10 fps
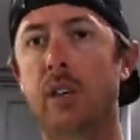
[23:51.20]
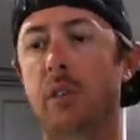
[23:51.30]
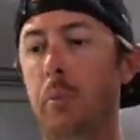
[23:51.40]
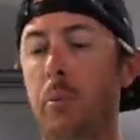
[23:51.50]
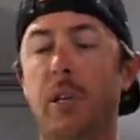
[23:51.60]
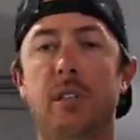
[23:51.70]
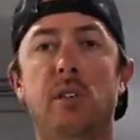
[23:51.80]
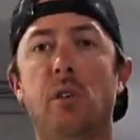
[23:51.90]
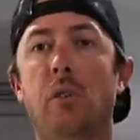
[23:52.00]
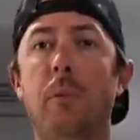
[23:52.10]
some people like to
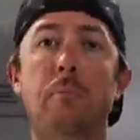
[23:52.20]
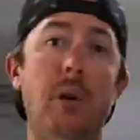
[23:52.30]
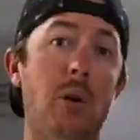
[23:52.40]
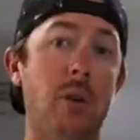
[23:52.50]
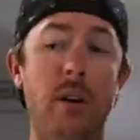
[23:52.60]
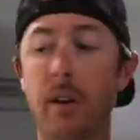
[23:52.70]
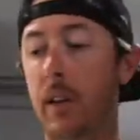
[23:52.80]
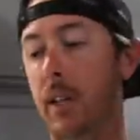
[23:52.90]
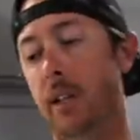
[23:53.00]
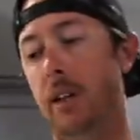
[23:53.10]
soak them in milk,
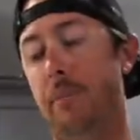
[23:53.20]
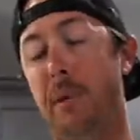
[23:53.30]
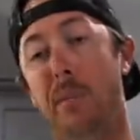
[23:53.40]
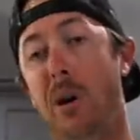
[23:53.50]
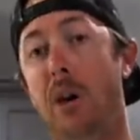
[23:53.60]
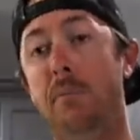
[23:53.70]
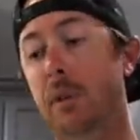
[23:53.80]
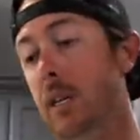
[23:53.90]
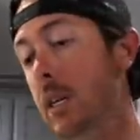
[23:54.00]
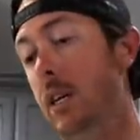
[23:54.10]
like my
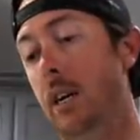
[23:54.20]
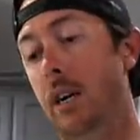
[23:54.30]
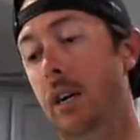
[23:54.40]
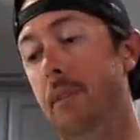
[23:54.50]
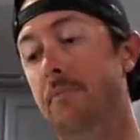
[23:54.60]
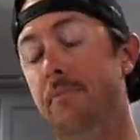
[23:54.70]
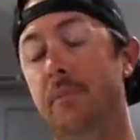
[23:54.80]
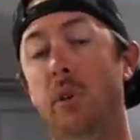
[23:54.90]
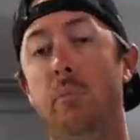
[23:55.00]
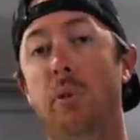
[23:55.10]
mom. Um,
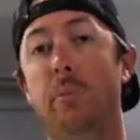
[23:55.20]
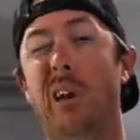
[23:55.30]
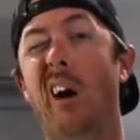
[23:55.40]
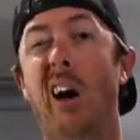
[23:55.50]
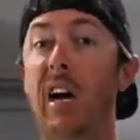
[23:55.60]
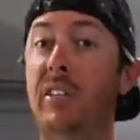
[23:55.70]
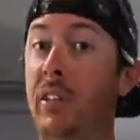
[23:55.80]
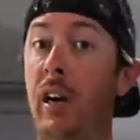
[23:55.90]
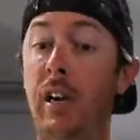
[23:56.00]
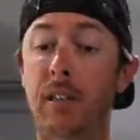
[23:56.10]
you can put them in hot
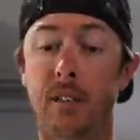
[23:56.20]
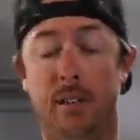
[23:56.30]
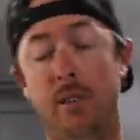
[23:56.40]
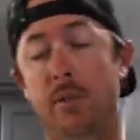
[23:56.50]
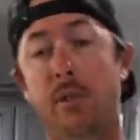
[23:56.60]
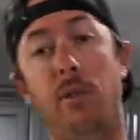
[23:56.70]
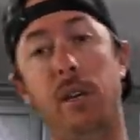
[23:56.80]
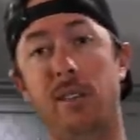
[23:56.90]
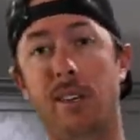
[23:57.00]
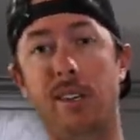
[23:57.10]
sauce, so it
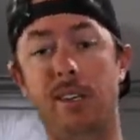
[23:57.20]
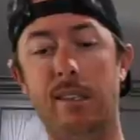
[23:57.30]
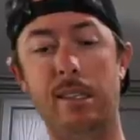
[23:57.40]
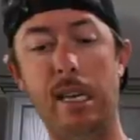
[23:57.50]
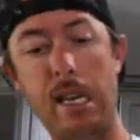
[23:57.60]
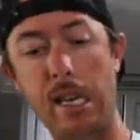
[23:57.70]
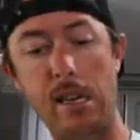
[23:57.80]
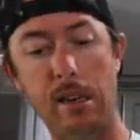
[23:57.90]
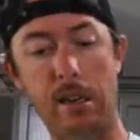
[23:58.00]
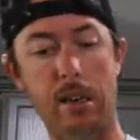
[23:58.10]
creates like a
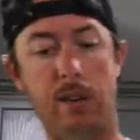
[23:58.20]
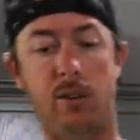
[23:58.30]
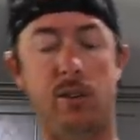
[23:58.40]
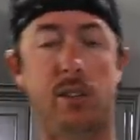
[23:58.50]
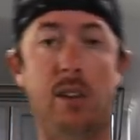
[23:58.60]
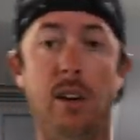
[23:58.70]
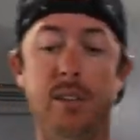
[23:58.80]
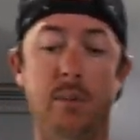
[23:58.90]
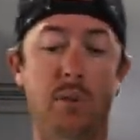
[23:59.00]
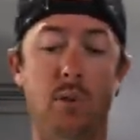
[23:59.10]
sticky or so,
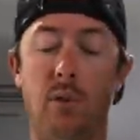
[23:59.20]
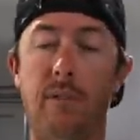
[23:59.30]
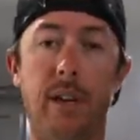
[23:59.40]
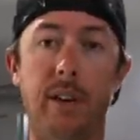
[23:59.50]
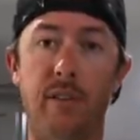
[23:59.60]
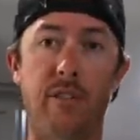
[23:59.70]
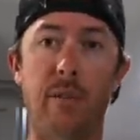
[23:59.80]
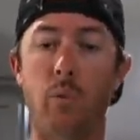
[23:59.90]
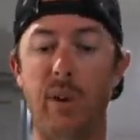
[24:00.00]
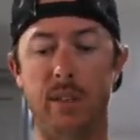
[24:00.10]
some sort of like your
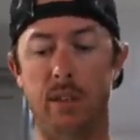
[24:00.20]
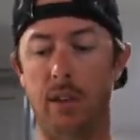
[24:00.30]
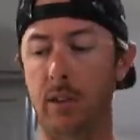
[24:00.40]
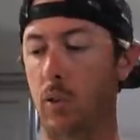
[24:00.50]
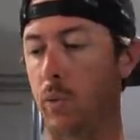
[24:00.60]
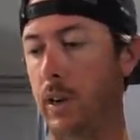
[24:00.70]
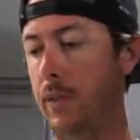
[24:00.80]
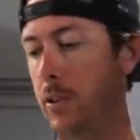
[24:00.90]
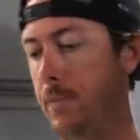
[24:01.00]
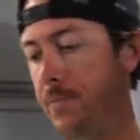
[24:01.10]
favorite wing sauce or
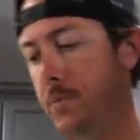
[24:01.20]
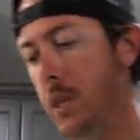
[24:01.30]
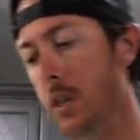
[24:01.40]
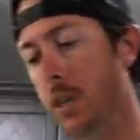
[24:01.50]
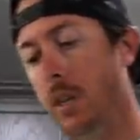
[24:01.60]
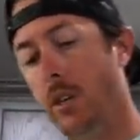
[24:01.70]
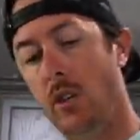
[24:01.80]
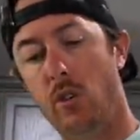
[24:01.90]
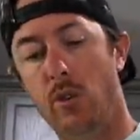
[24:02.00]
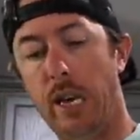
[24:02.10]
whatever. You can do